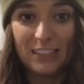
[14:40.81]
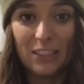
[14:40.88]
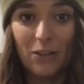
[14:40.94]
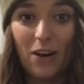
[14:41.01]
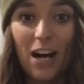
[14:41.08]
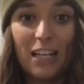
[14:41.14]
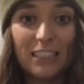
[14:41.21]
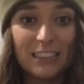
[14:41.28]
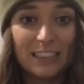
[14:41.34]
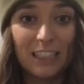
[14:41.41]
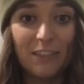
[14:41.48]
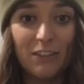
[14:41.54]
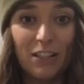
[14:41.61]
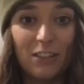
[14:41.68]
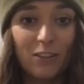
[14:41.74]
So I just
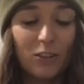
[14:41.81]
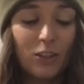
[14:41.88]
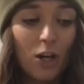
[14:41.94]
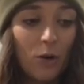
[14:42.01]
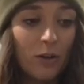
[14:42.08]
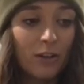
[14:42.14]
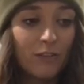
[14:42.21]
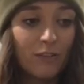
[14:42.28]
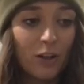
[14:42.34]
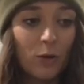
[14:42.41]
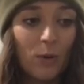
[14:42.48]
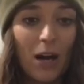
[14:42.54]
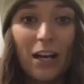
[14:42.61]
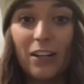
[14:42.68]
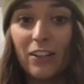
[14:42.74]
leave it going for a
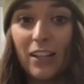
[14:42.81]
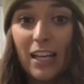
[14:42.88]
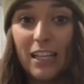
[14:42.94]
while,